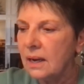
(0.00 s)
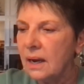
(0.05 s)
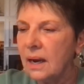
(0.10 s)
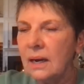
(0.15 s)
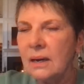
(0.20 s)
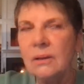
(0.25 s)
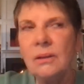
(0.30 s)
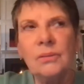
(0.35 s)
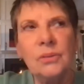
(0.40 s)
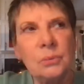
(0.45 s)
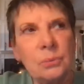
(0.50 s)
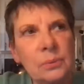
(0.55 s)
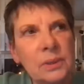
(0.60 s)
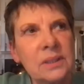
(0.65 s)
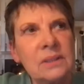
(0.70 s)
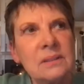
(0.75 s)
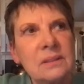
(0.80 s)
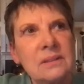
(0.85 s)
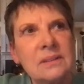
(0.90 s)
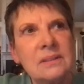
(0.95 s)
The
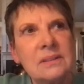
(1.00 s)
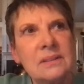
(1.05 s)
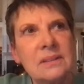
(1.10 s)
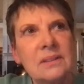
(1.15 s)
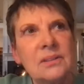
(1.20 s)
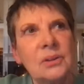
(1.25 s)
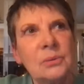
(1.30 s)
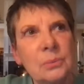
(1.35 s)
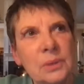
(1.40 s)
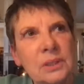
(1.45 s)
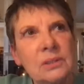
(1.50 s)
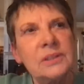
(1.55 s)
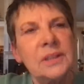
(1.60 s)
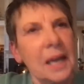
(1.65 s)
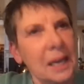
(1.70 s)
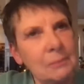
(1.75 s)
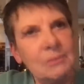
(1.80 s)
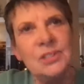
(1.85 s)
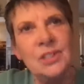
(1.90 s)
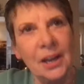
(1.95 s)
real
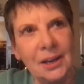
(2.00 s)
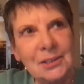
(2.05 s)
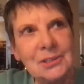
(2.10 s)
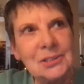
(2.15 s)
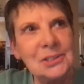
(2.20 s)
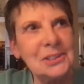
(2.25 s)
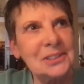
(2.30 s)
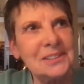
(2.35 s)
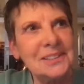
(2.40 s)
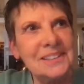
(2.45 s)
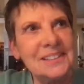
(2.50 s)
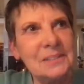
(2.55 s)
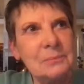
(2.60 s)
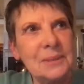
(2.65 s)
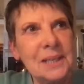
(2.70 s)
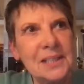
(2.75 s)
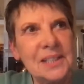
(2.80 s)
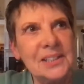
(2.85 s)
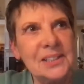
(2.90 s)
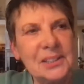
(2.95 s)
game changer
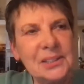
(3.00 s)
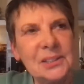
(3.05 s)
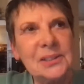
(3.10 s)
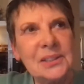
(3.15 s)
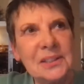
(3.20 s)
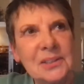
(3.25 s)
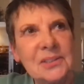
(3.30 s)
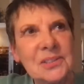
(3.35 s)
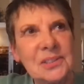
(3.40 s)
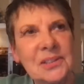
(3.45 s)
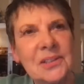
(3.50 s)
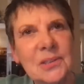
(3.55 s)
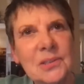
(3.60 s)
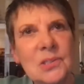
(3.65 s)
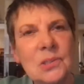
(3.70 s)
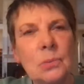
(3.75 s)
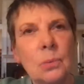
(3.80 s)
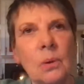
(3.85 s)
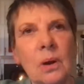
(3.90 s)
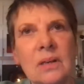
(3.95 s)
about a year into
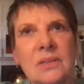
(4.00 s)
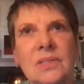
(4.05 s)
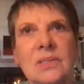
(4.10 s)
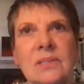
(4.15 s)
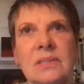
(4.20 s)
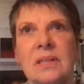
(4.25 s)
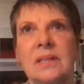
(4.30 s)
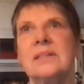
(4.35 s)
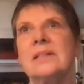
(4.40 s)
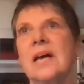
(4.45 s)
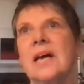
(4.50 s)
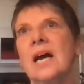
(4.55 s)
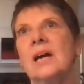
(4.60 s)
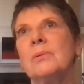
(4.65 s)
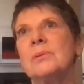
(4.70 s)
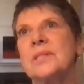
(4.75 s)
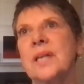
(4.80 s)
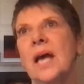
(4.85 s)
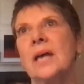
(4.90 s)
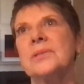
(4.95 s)
this was that I
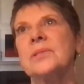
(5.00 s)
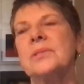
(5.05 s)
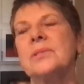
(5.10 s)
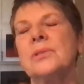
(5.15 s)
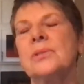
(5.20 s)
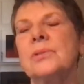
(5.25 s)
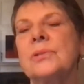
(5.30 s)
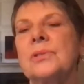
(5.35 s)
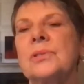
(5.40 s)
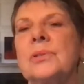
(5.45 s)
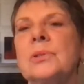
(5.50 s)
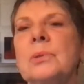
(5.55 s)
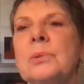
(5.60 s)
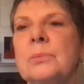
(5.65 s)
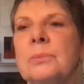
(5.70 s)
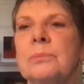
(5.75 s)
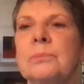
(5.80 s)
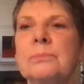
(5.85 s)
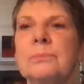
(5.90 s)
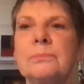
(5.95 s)
was asked
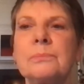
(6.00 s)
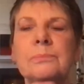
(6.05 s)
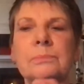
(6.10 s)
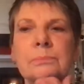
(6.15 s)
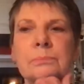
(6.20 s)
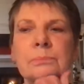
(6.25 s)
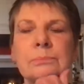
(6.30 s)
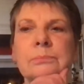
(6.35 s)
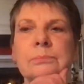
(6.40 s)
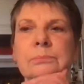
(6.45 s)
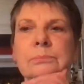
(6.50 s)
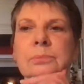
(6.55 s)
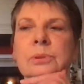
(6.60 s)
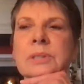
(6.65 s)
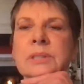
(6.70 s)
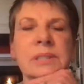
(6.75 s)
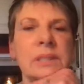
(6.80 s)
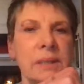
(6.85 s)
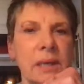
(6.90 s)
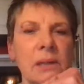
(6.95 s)
to
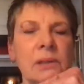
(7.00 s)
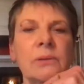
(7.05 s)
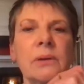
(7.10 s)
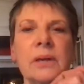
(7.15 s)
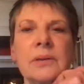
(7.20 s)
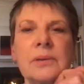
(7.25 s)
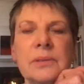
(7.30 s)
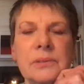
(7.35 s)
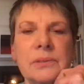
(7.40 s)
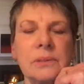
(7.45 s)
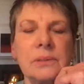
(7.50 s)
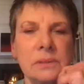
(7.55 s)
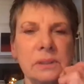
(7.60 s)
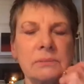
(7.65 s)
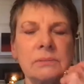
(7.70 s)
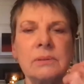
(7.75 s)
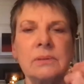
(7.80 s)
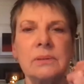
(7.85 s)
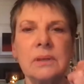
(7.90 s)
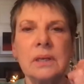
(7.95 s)
put together and
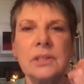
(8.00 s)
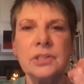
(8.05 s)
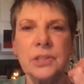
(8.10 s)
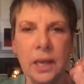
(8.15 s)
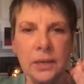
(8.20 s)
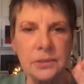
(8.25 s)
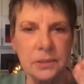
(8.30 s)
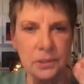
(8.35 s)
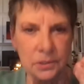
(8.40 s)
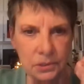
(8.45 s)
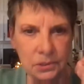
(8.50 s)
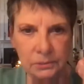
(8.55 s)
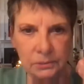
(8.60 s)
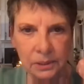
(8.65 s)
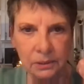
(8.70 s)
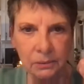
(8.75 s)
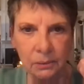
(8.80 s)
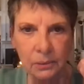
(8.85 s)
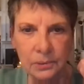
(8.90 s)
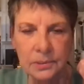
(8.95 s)
deliver a jazz
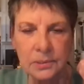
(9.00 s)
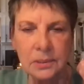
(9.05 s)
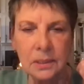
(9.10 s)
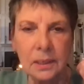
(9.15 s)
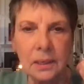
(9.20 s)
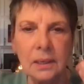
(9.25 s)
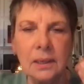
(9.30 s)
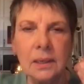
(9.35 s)
history course